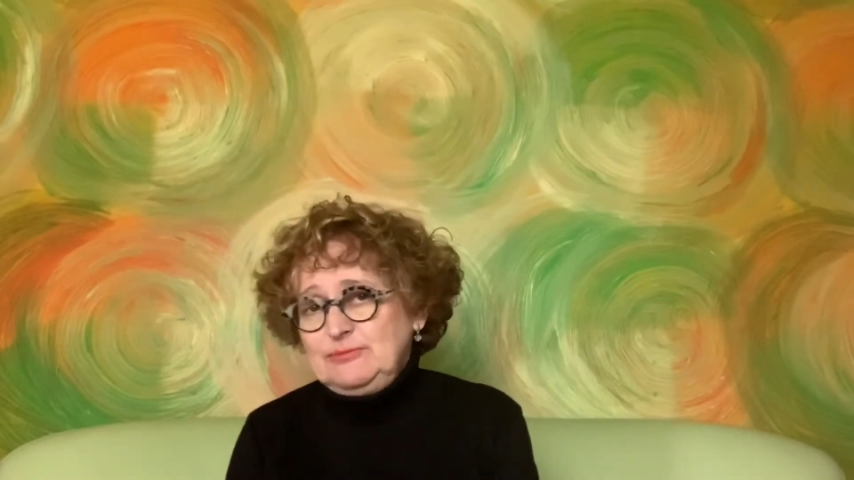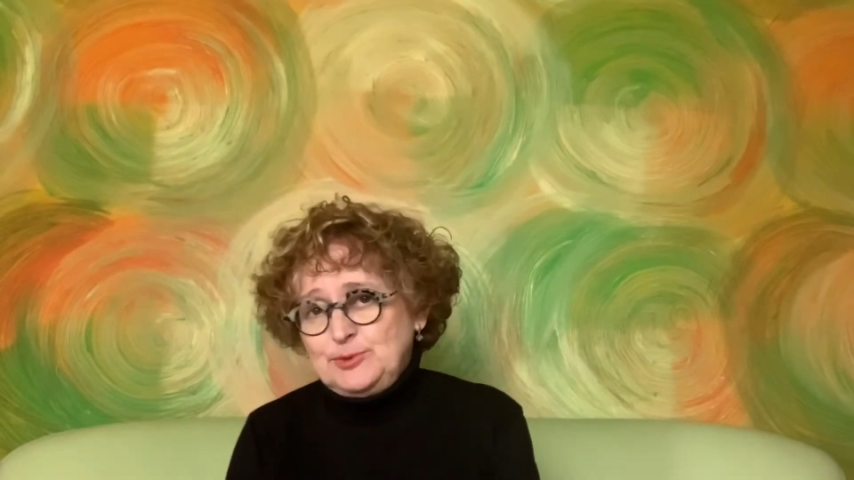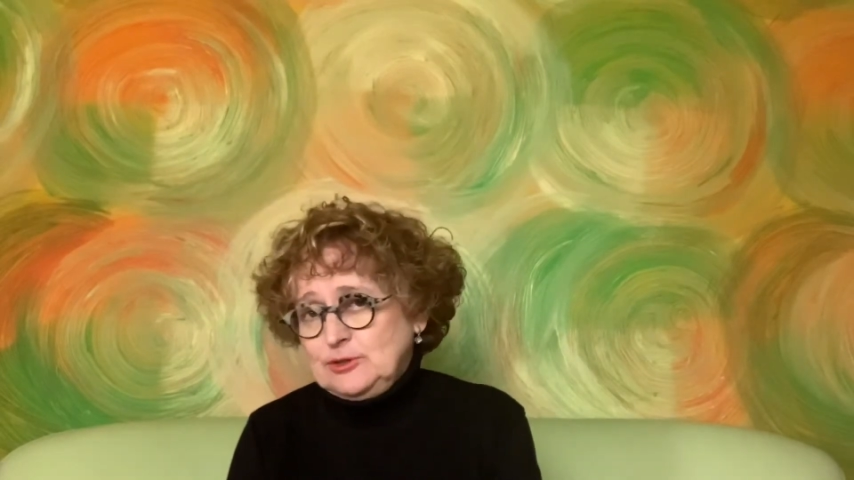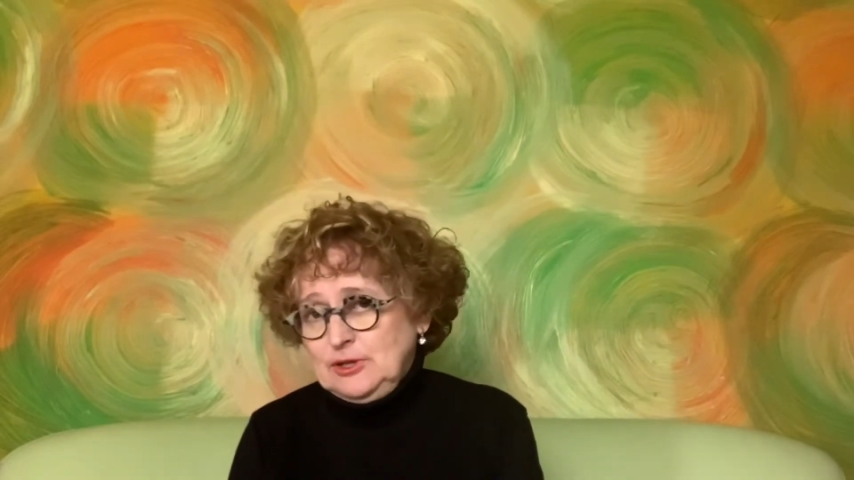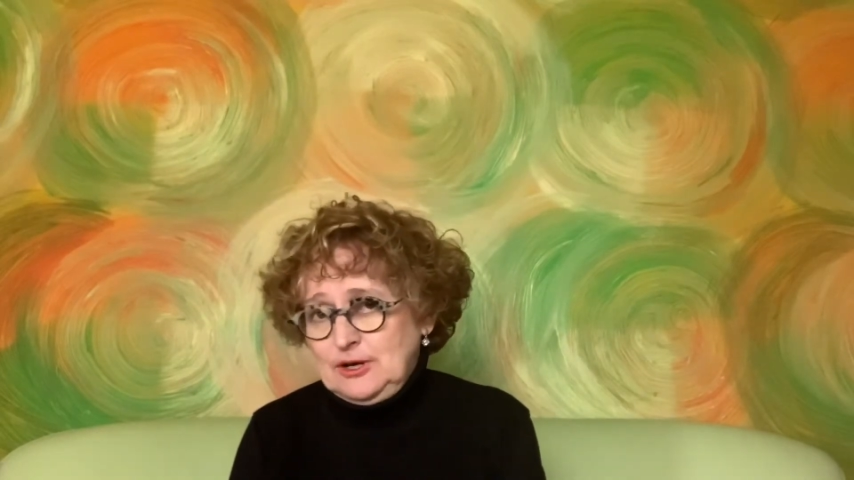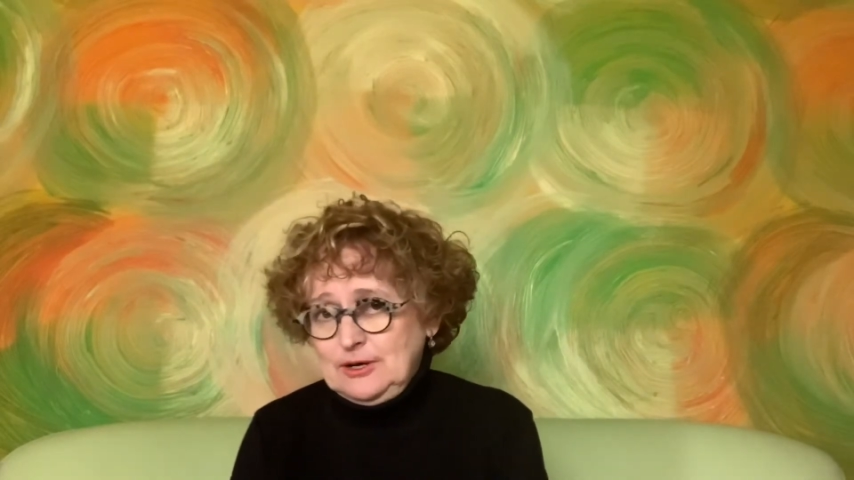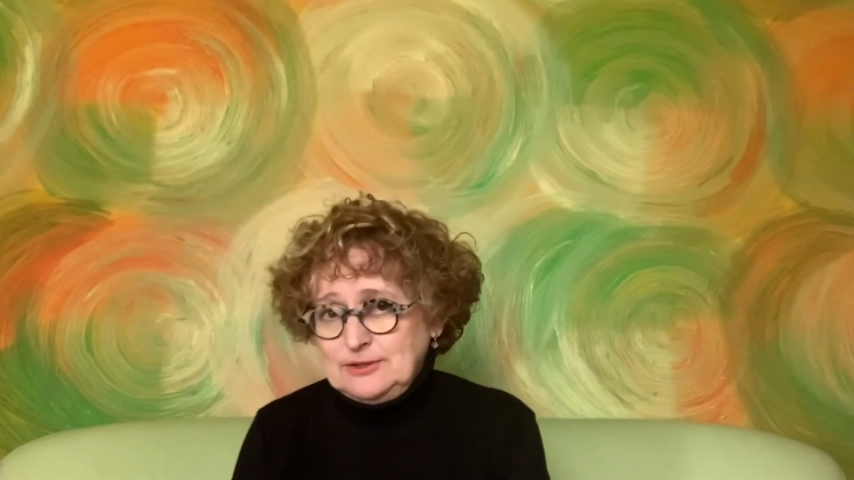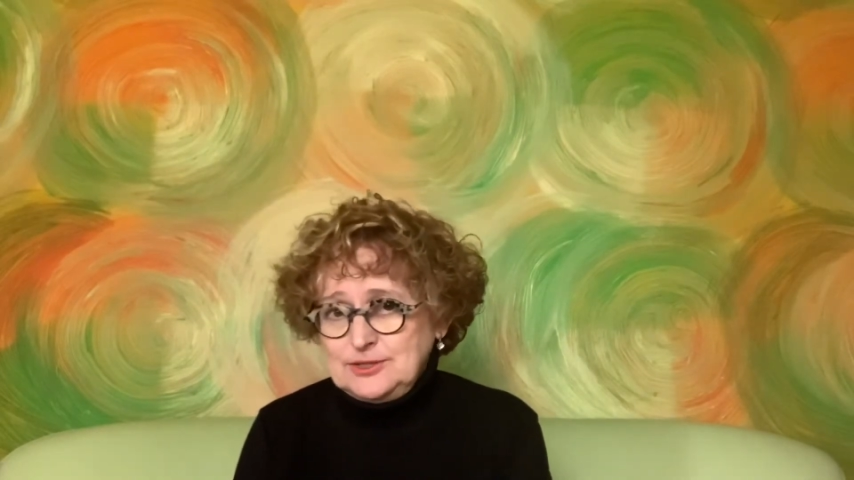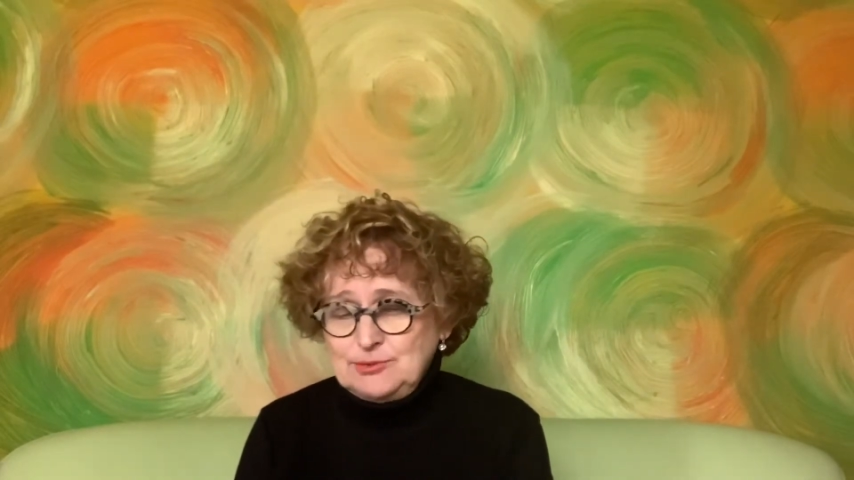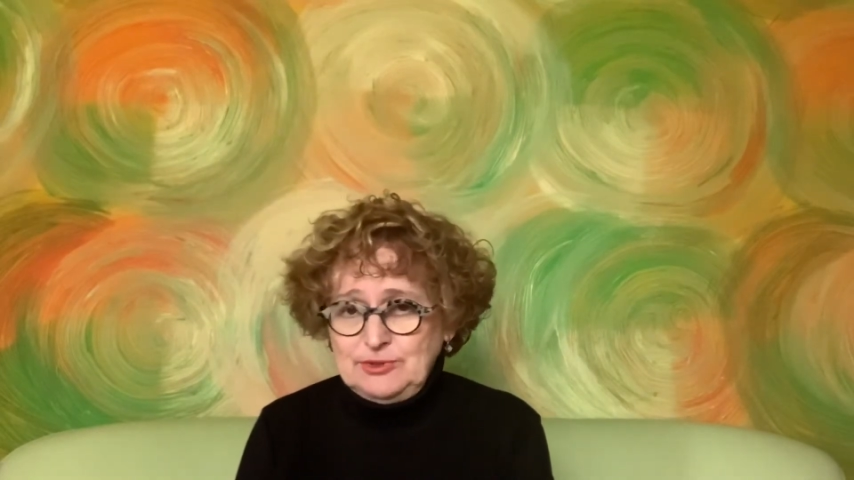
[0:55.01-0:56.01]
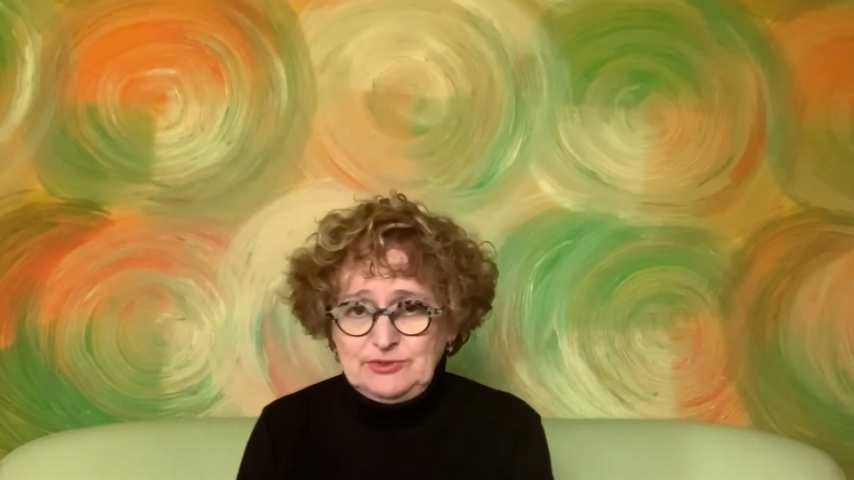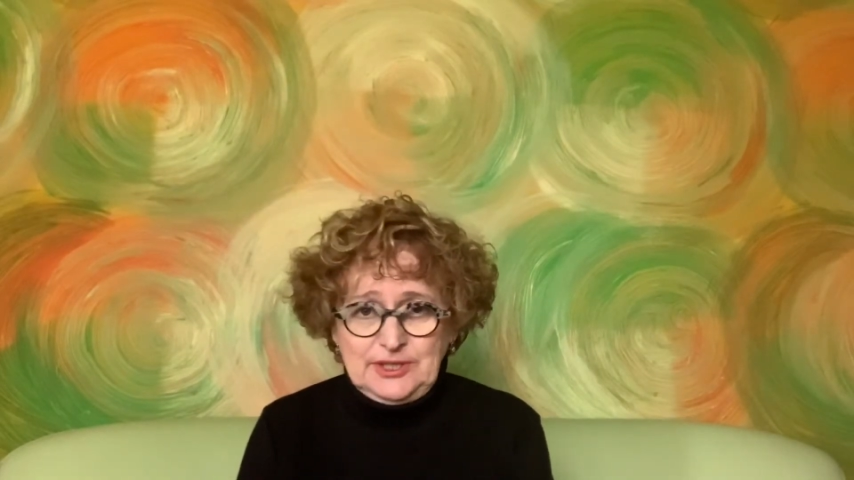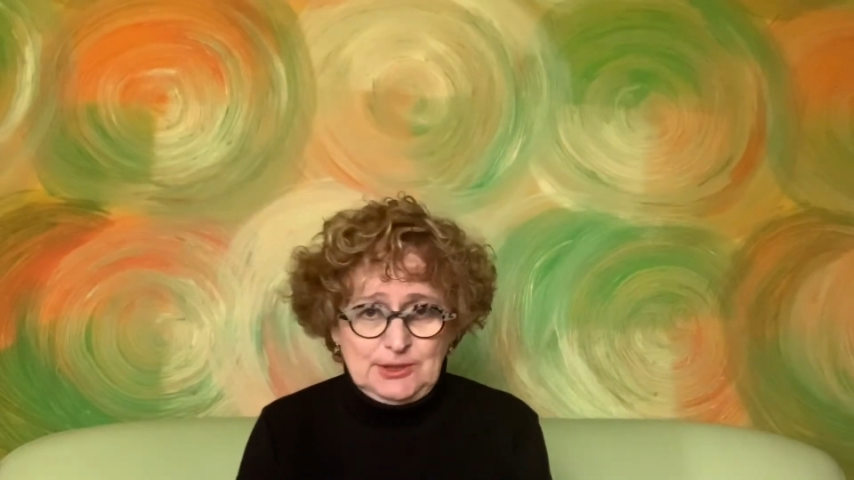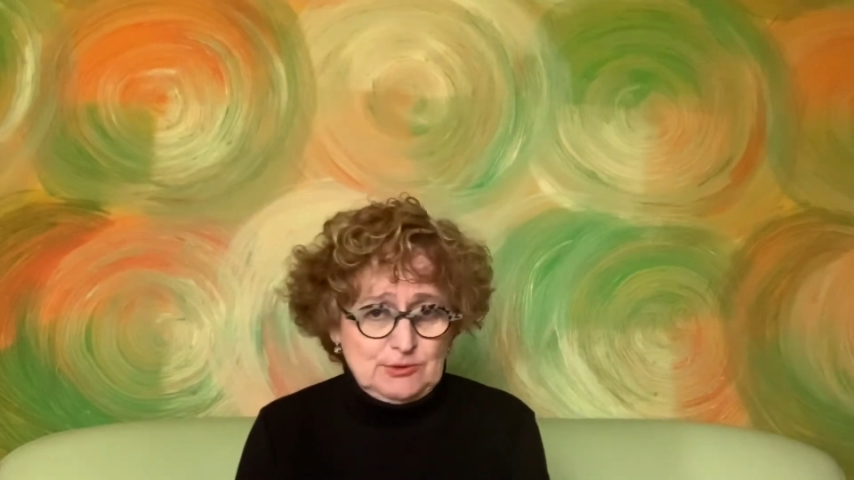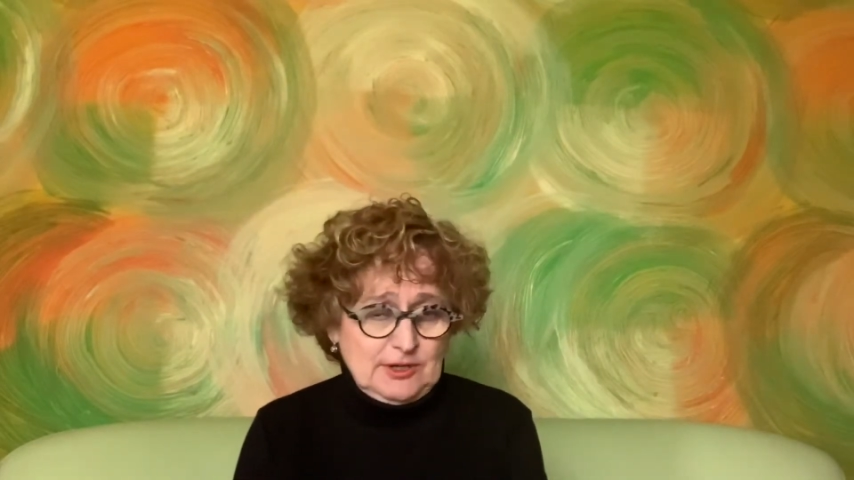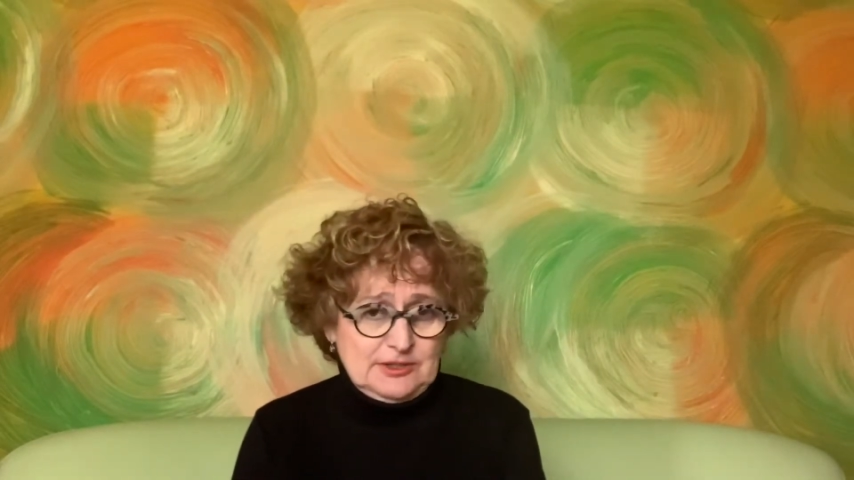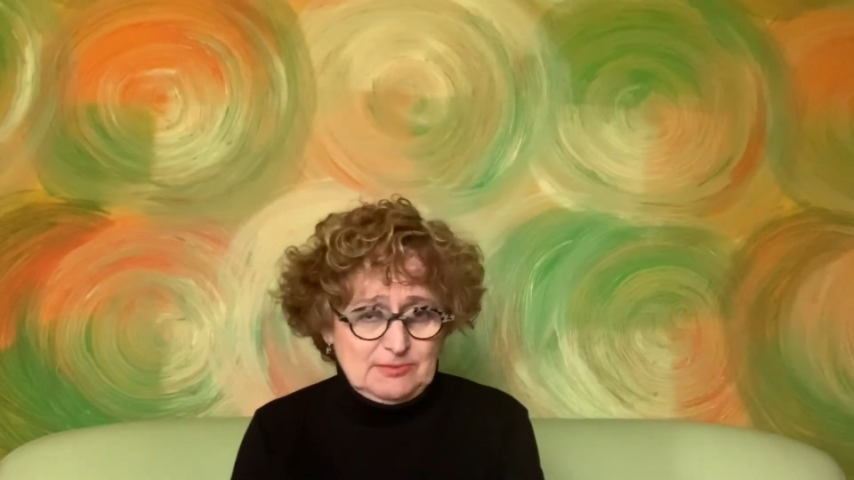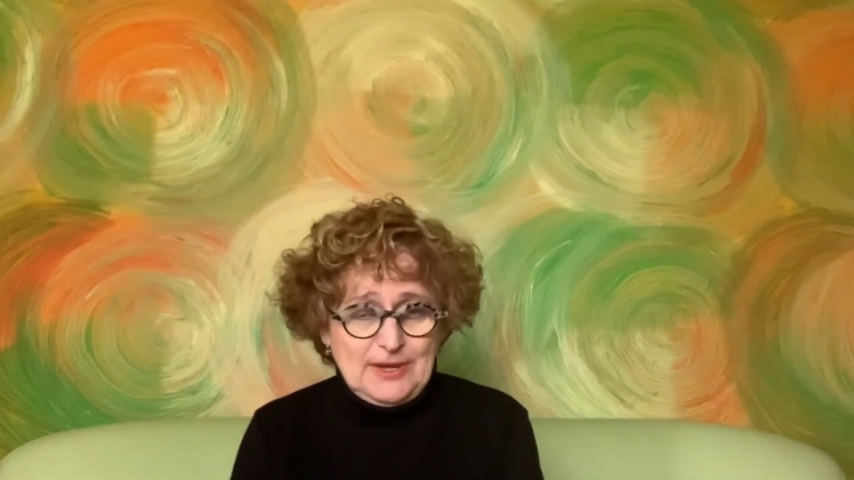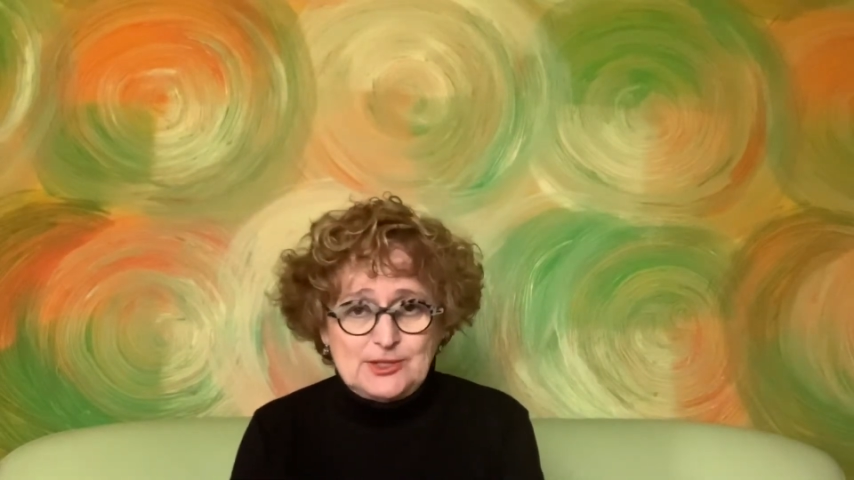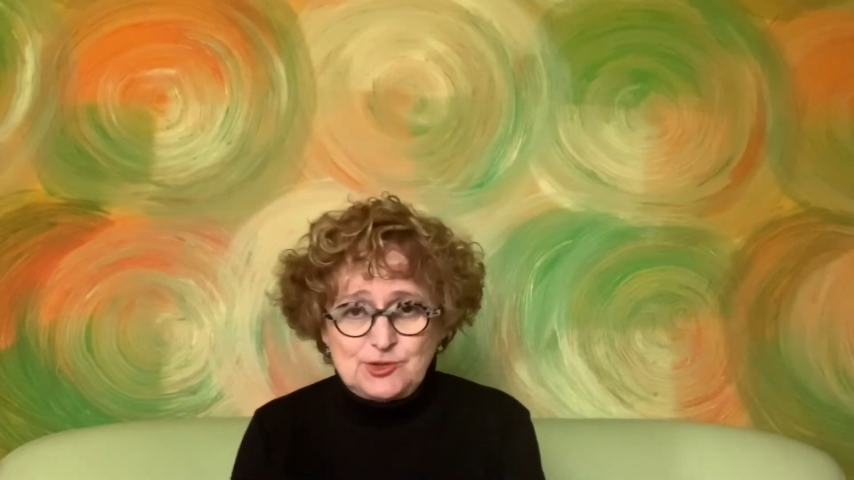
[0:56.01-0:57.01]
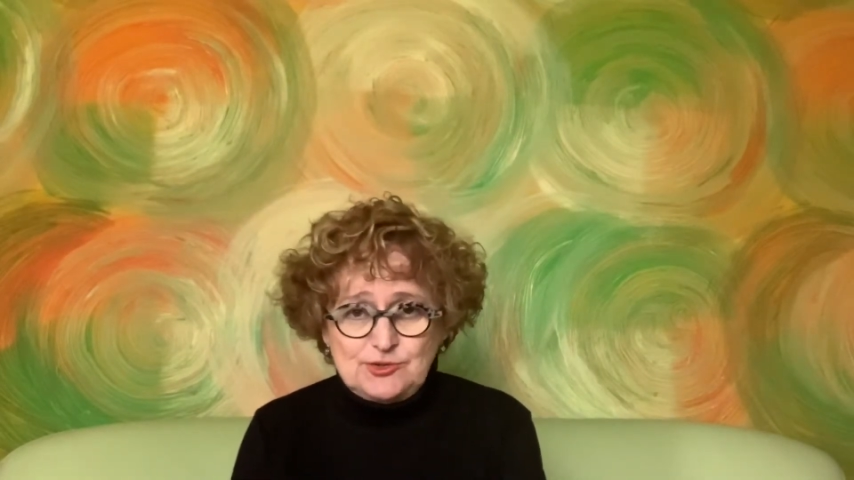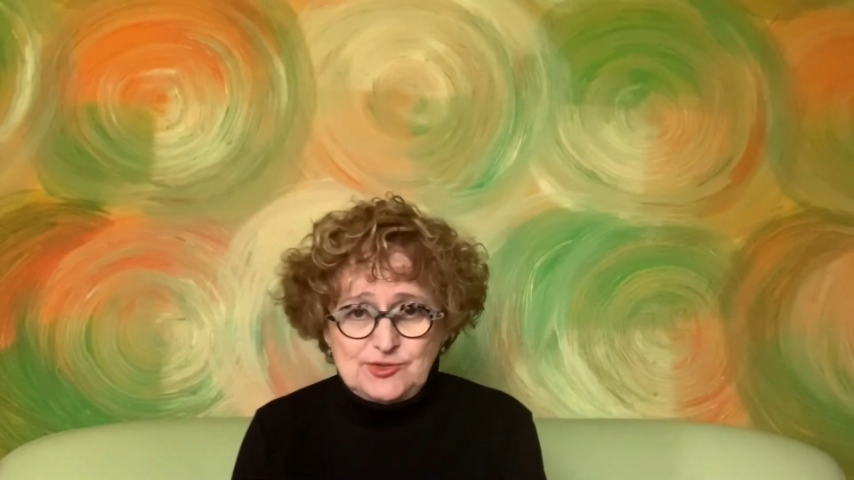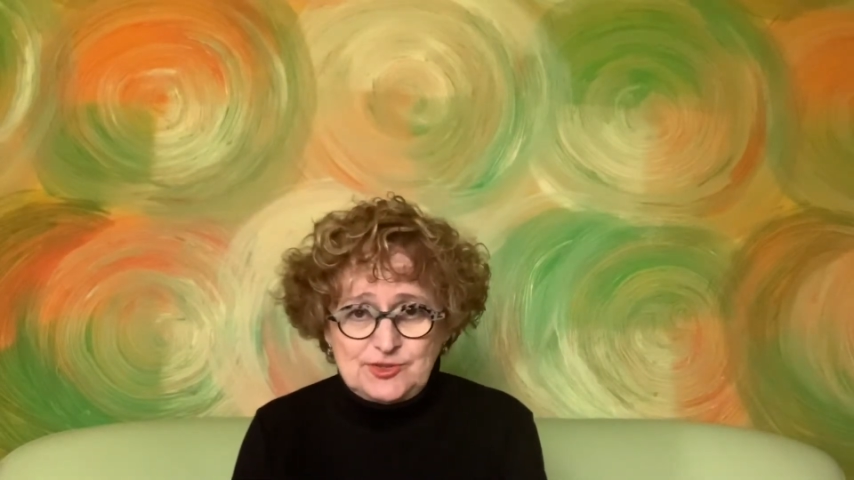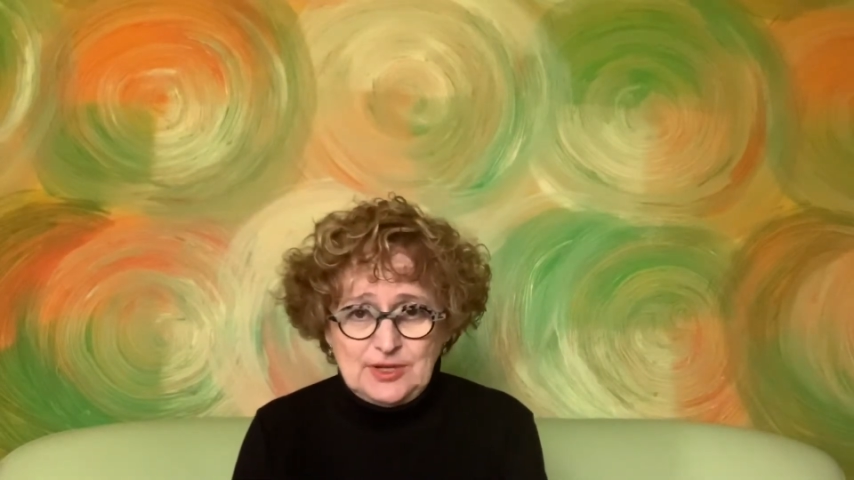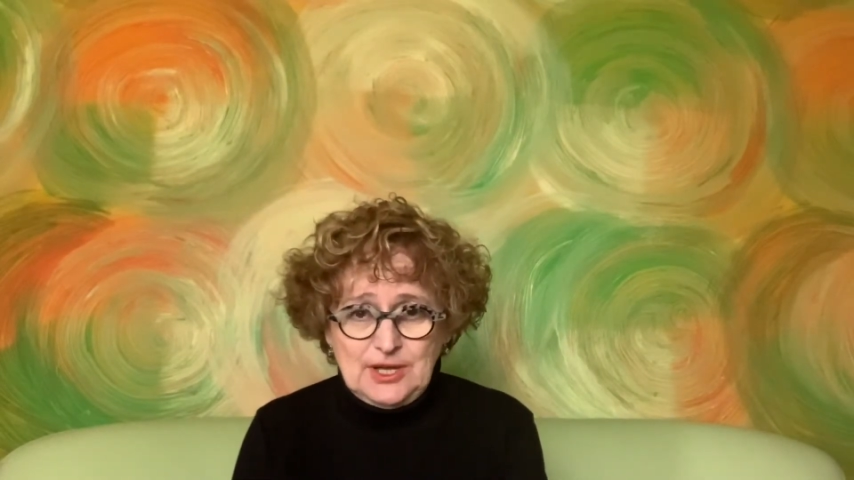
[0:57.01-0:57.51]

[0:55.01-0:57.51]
prolonged with heroic measures?